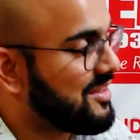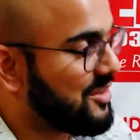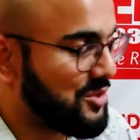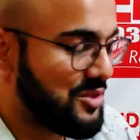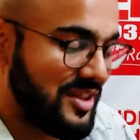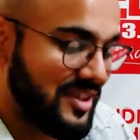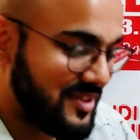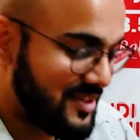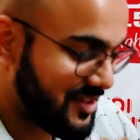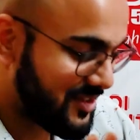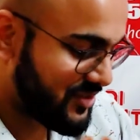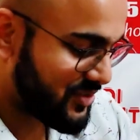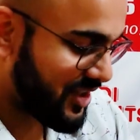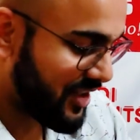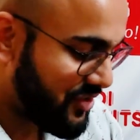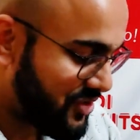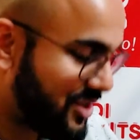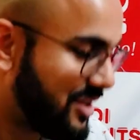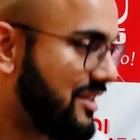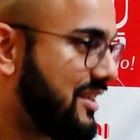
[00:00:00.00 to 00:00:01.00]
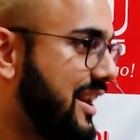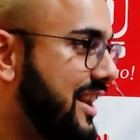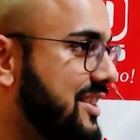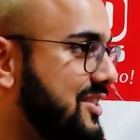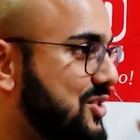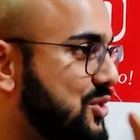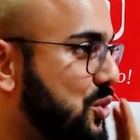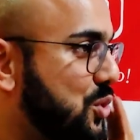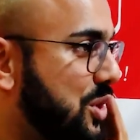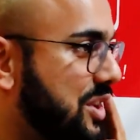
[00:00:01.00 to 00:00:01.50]
Oh, this is such a great
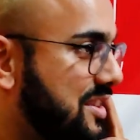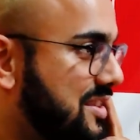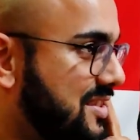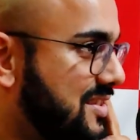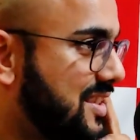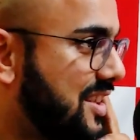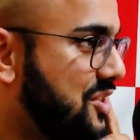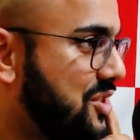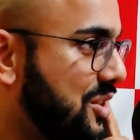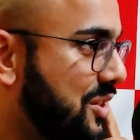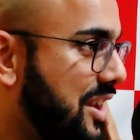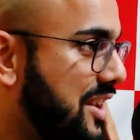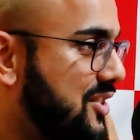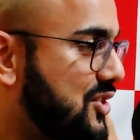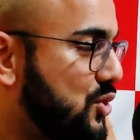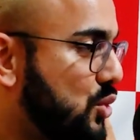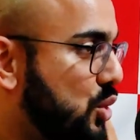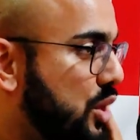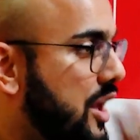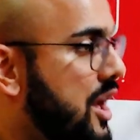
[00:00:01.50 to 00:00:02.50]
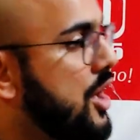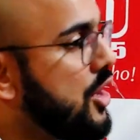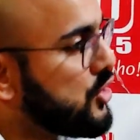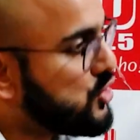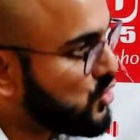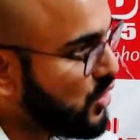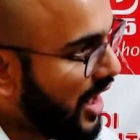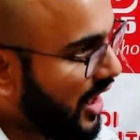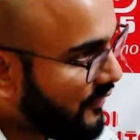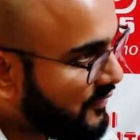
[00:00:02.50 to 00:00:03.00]
story.
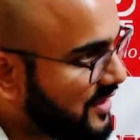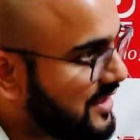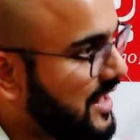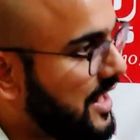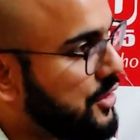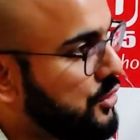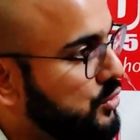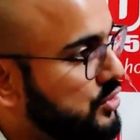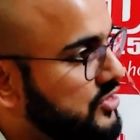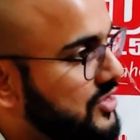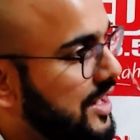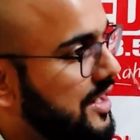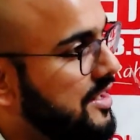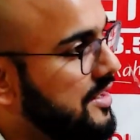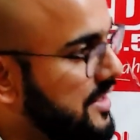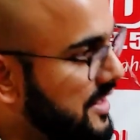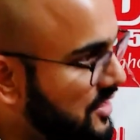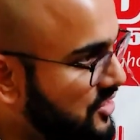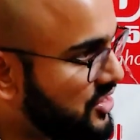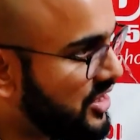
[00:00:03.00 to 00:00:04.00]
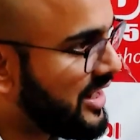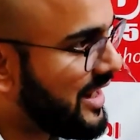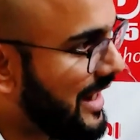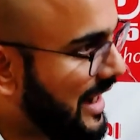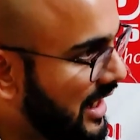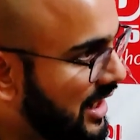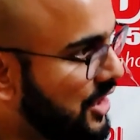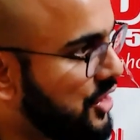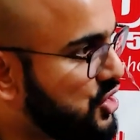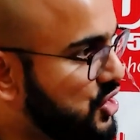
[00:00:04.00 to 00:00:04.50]
So after that, you started teaching
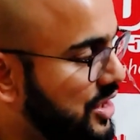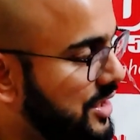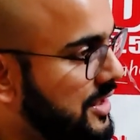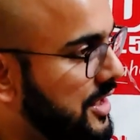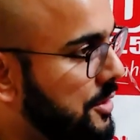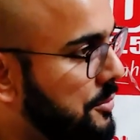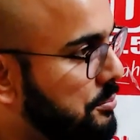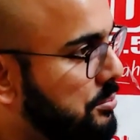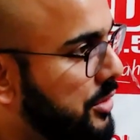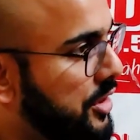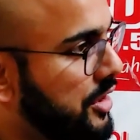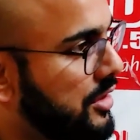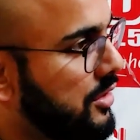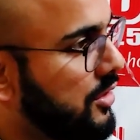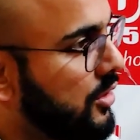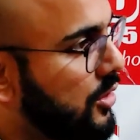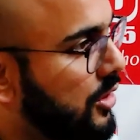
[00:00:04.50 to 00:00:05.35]
English in that particular